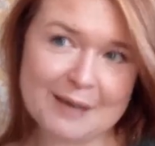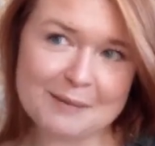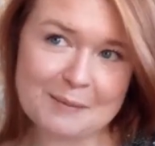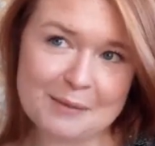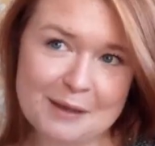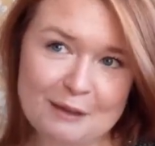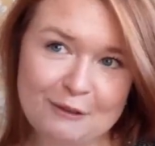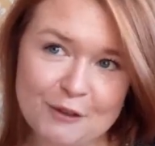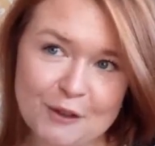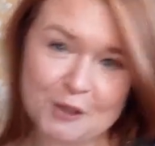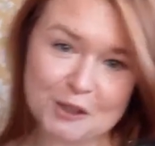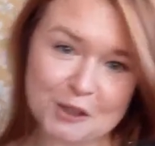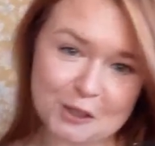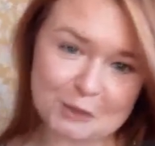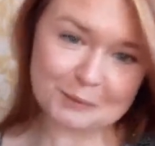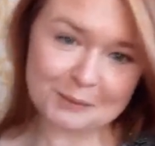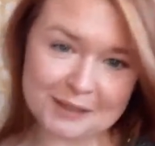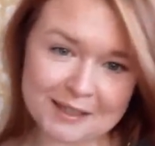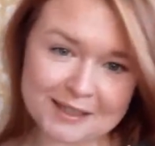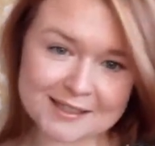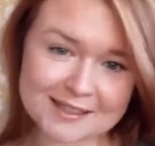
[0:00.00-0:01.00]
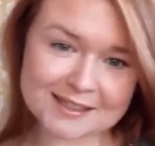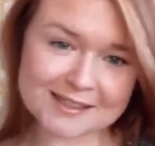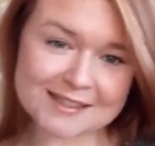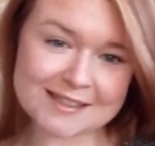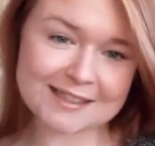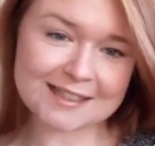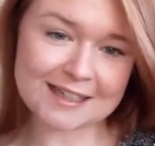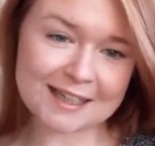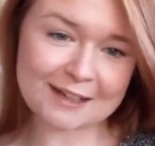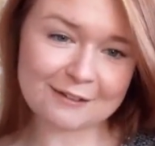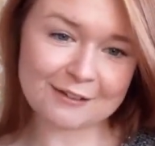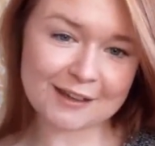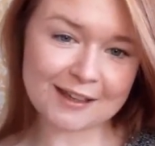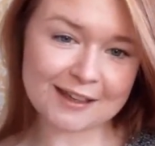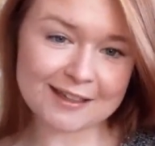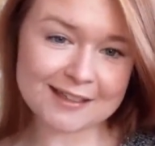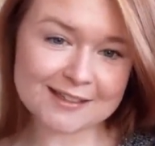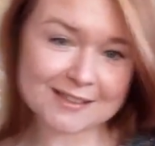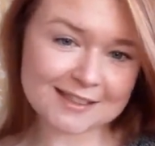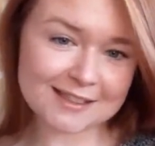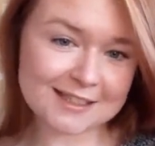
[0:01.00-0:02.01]
If you do, please consider giving
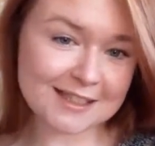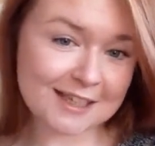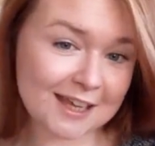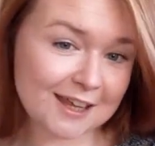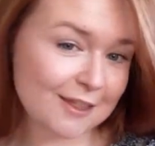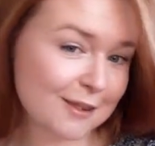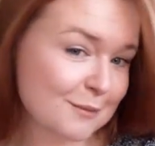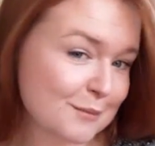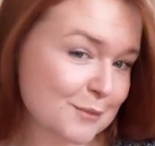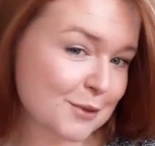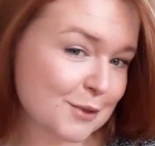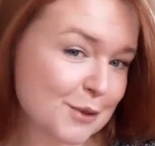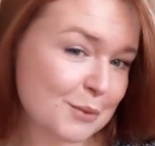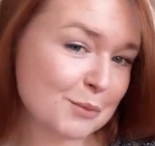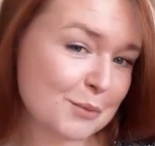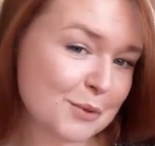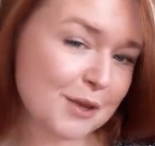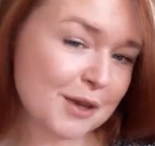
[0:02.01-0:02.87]
it a cheeky thumbs up.